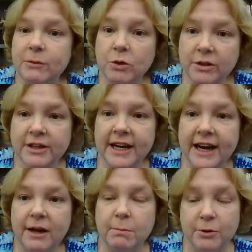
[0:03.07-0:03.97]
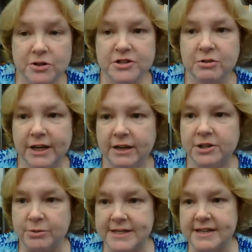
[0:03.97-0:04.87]
that will look at how personal
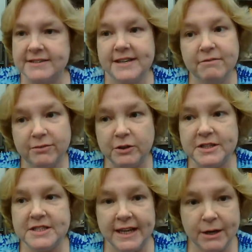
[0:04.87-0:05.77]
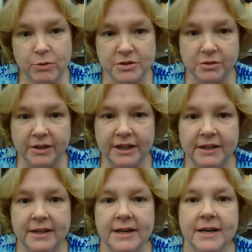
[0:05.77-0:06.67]
characteristics influence language learning.